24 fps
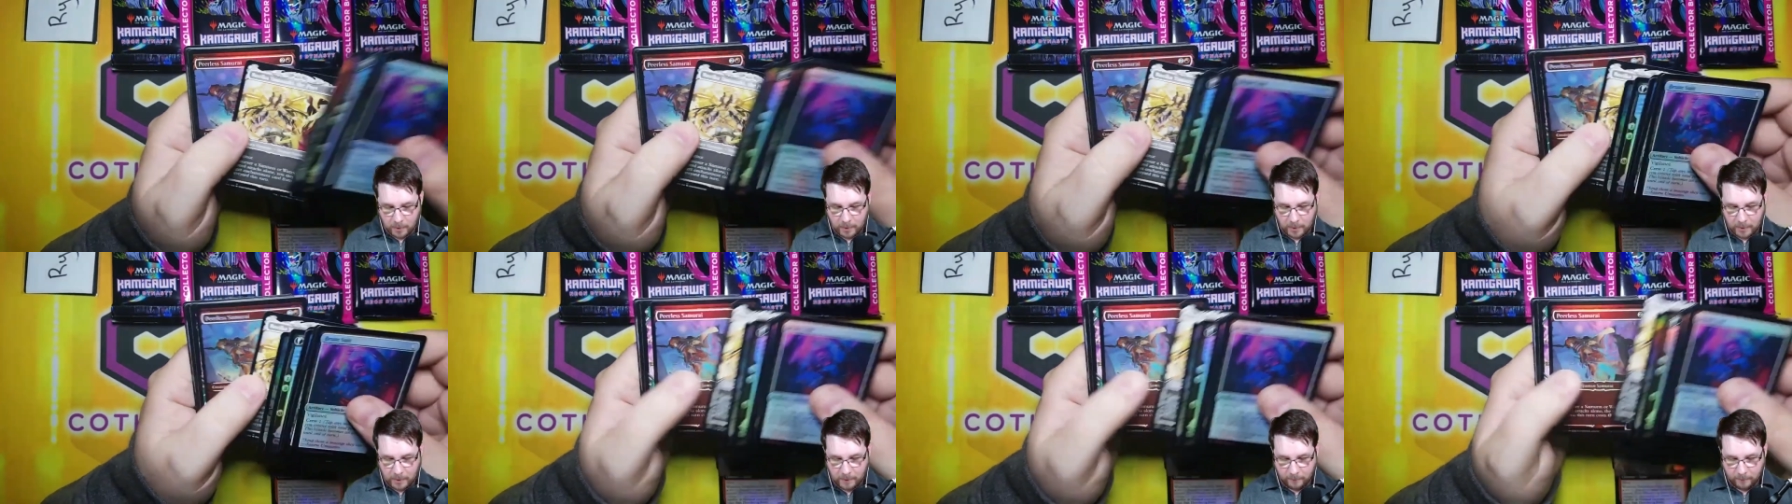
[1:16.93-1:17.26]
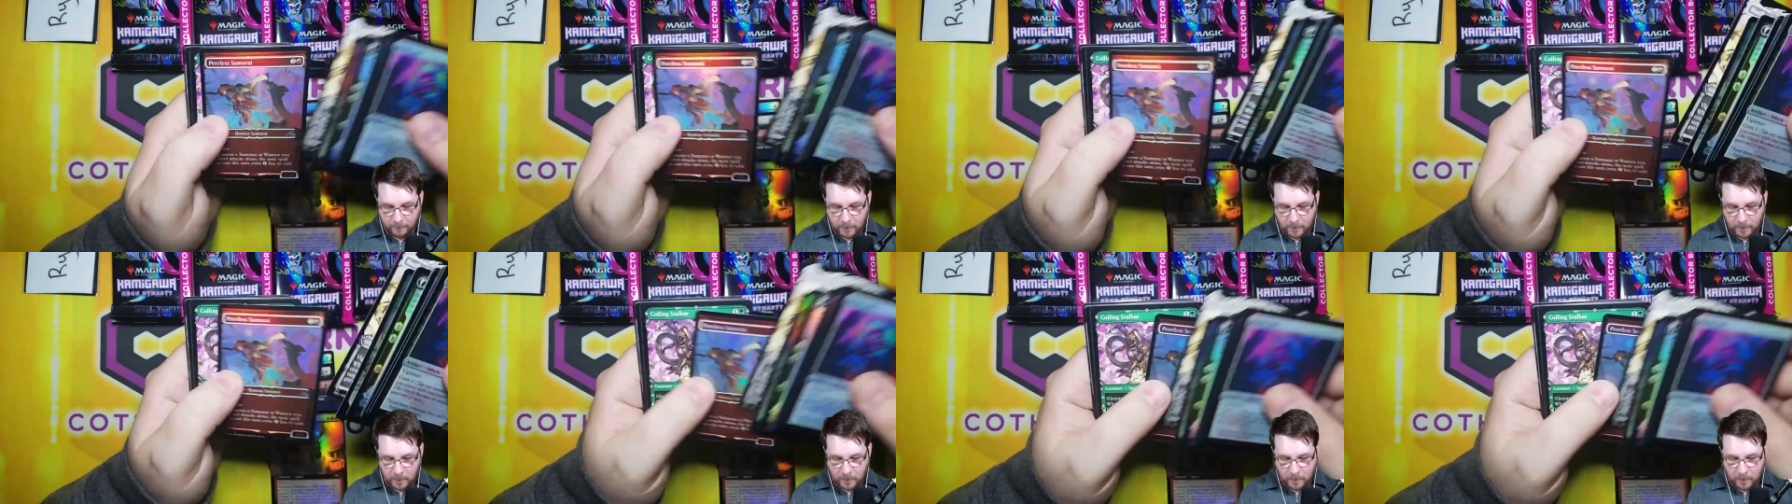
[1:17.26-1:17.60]
Have
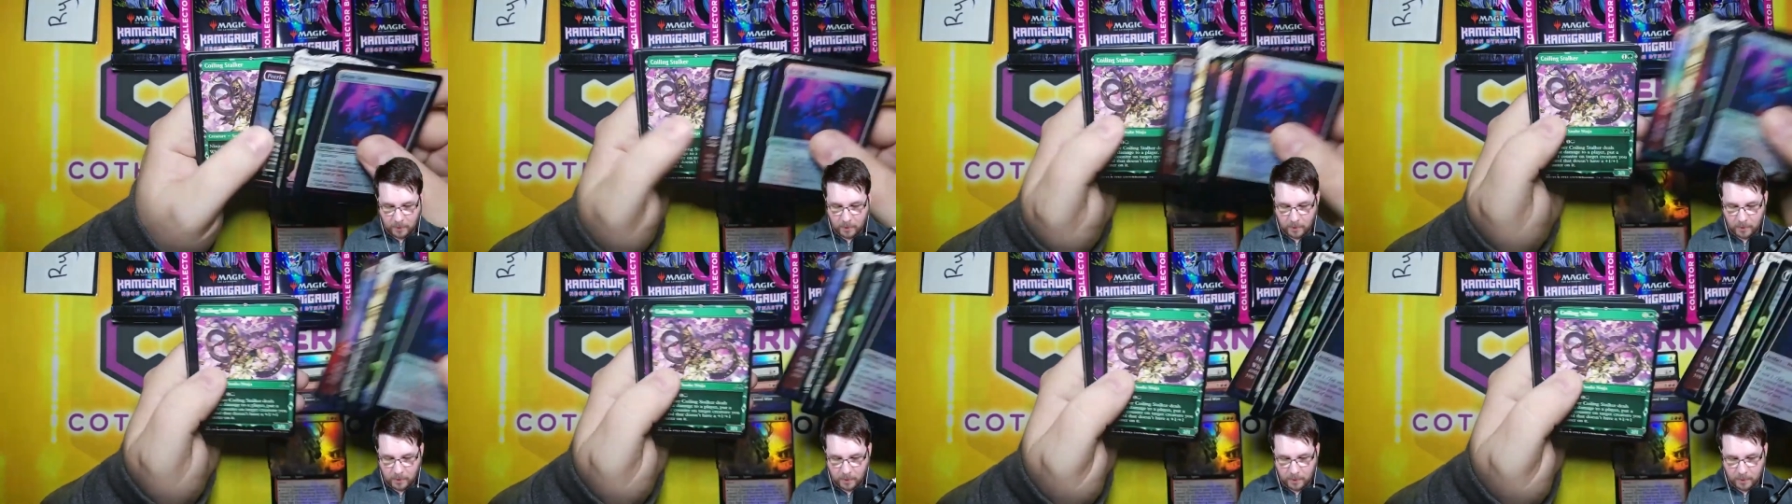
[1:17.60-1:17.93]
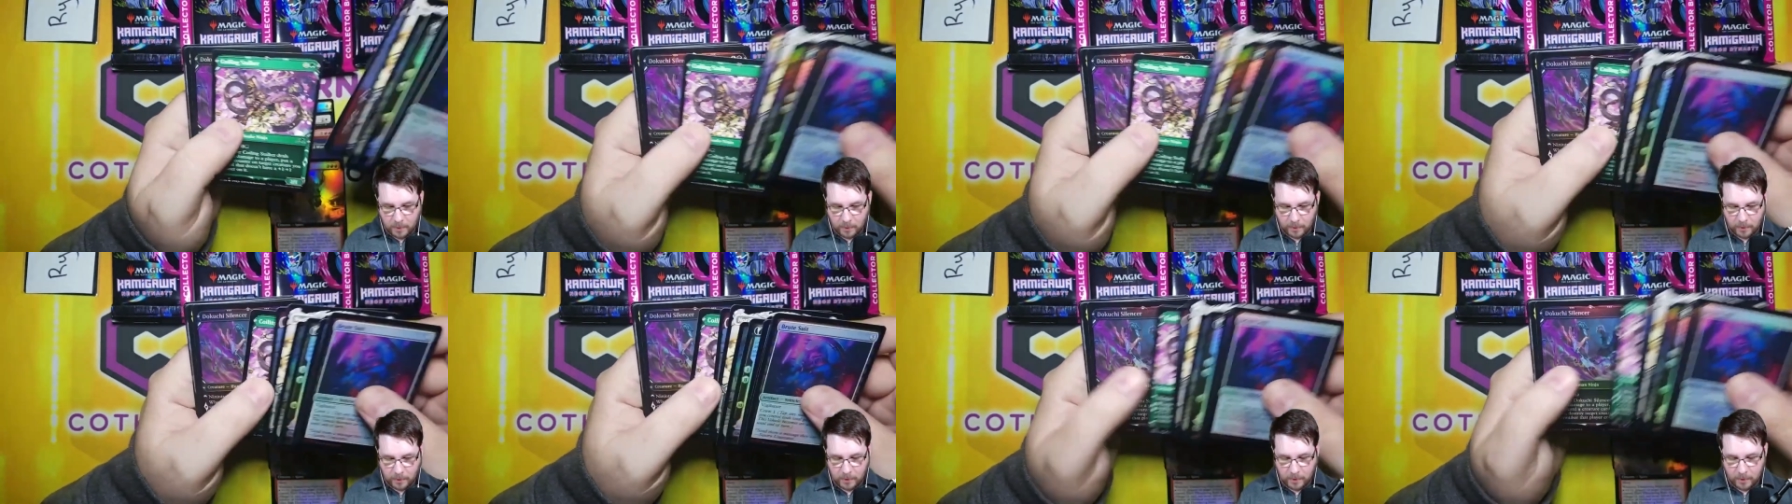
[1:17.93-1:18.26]
our
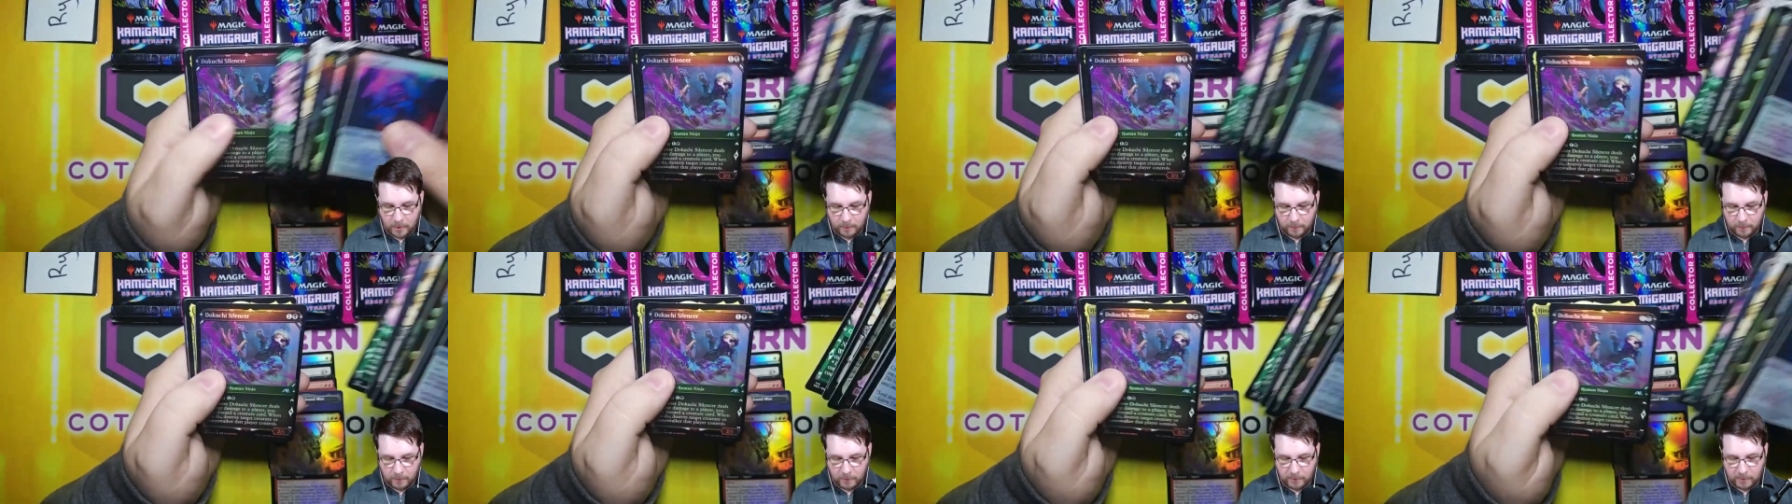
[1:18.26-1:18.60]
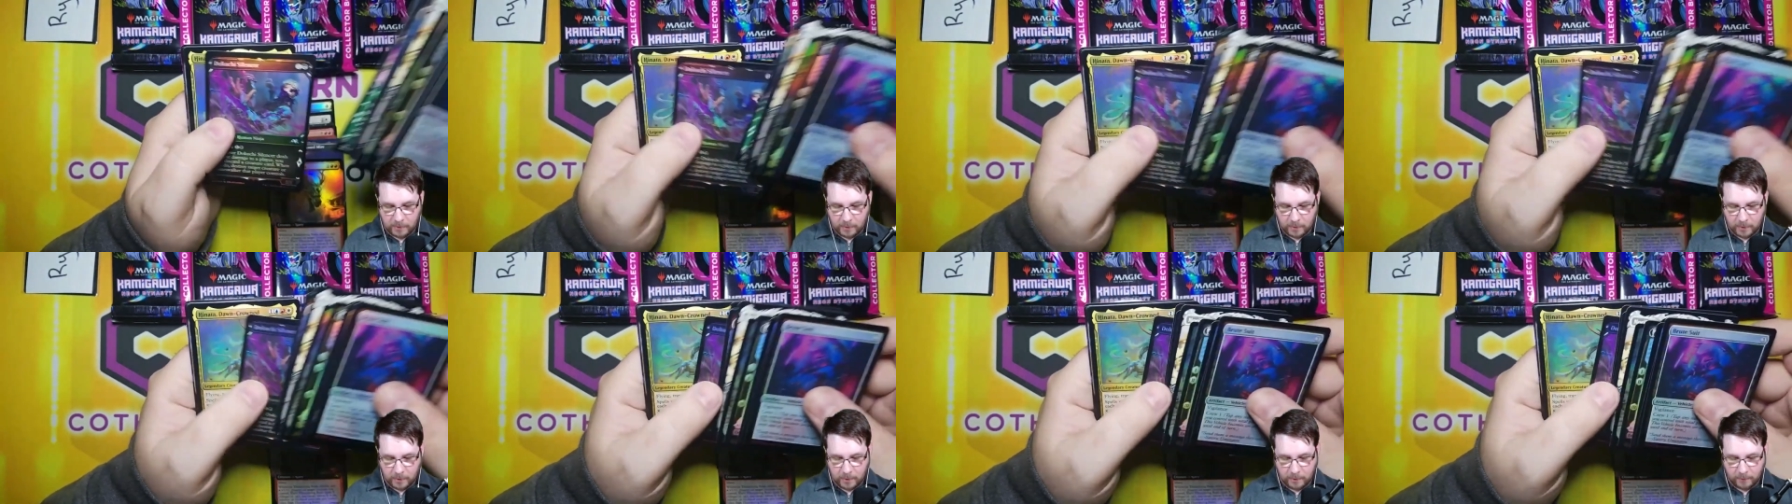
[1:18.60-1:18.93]
uh, commons
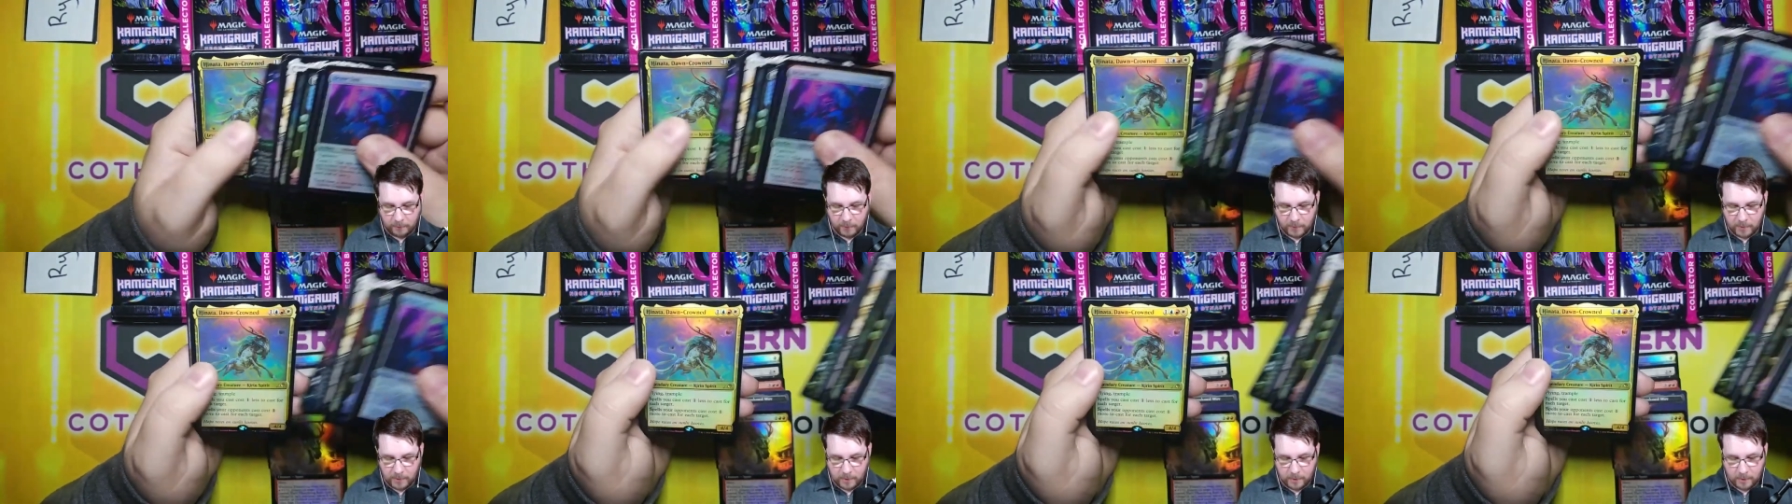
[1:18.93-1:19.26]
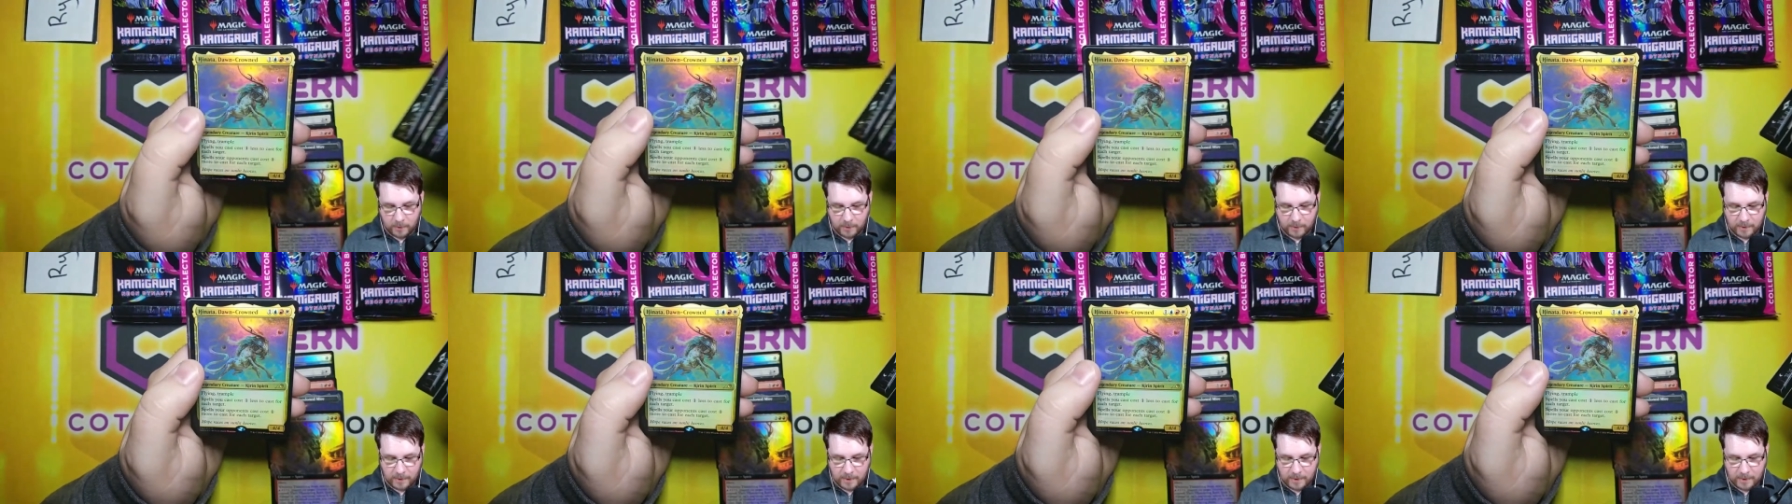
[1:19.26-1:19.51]
and uncommons here.